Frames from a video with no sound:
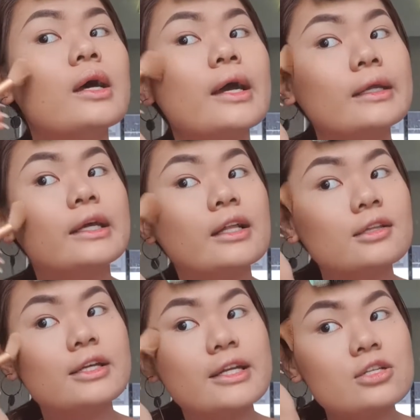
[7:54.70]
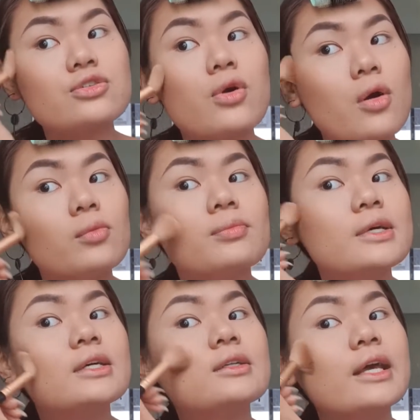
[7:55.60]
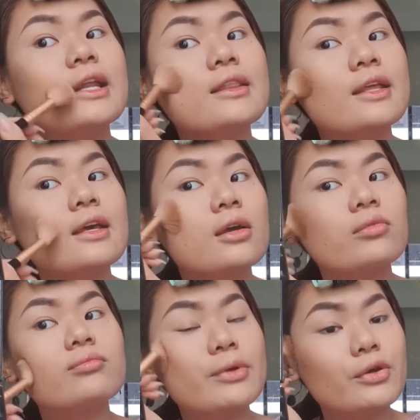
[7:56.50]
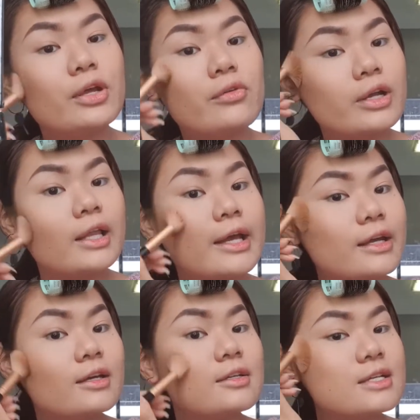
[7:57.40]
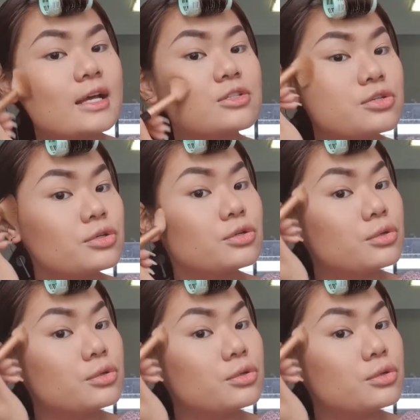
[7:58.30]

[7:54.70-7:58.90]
any clinic to open. Anything beauty related had to